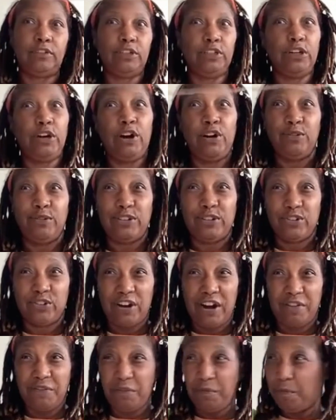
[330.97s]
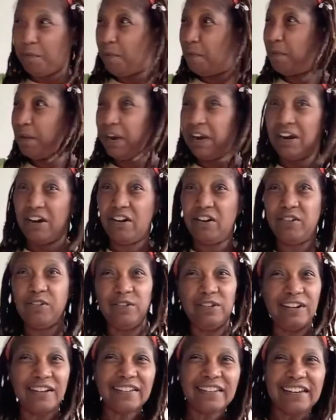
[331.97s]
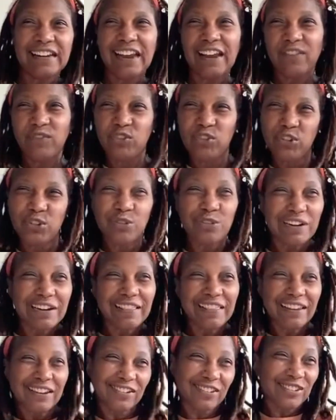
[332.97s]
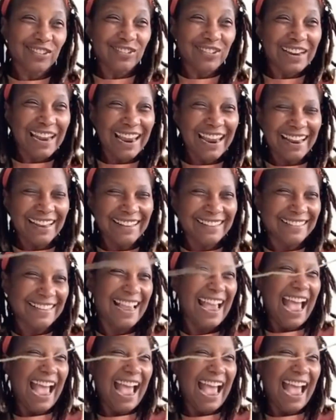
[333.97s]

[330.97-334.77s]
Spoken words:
always travel prepared. Who doesn't have jute in their suitcase?